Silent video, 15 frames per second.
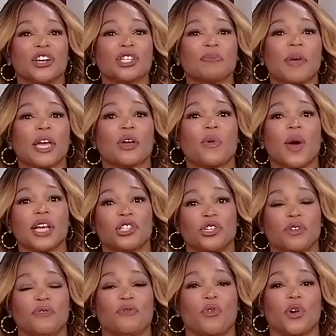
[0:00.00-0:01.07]
my
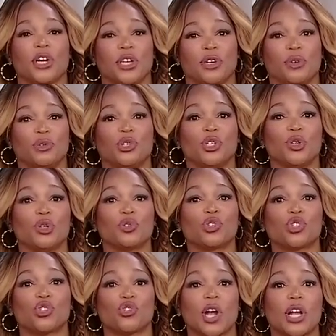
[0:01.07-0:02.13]
question for you. Do you
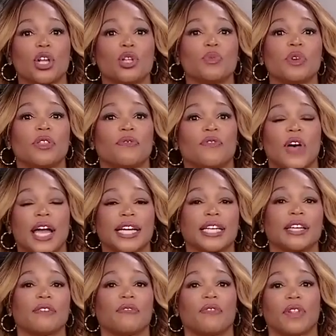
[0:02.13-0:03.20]
struggle with
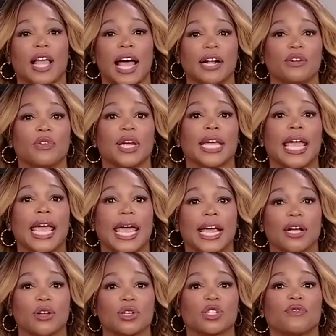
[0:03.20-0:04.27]
finding flattering
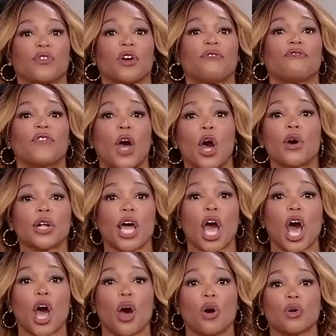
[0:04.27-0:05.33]
angles for
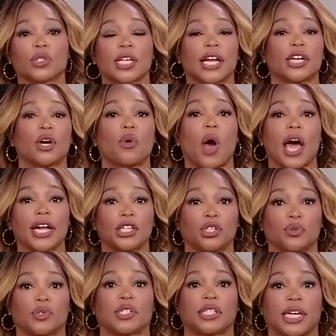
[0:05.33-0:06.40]
photos? I know I
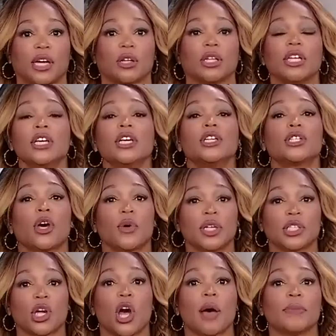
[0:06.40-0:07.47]
do still. So
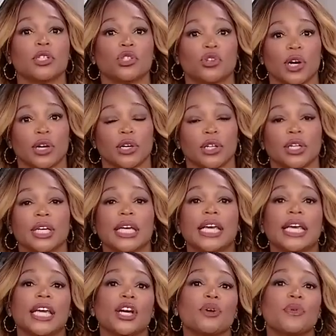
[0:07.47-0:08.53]
it's a common struggle.
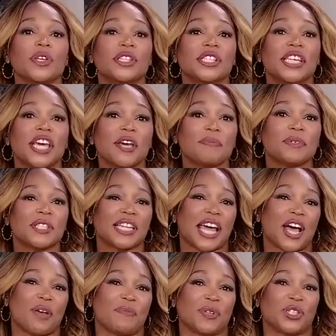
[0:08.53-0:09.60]
Here with tips to
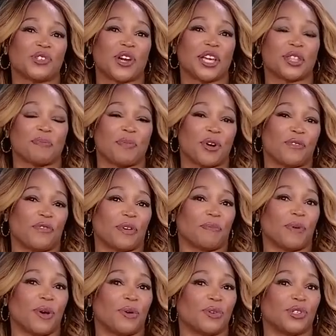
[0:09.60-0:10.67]
help us strike the
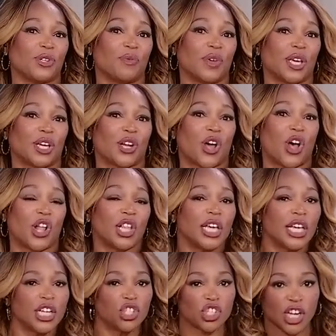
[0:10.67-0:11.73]
perfect pose so we can all
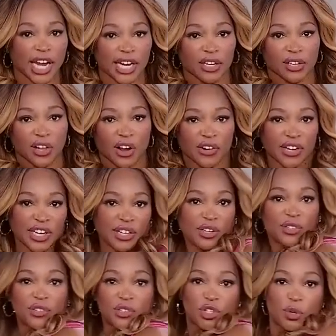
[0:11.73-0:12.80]
channel our
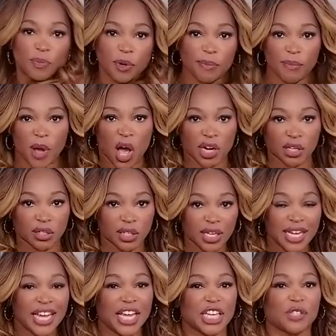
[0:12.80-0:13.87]
inner supermodel
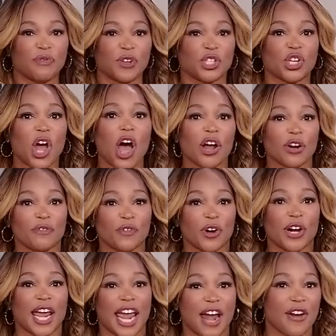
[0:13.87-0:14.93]
is
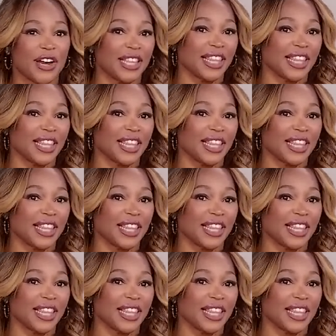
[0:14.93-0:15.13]
photographer Erin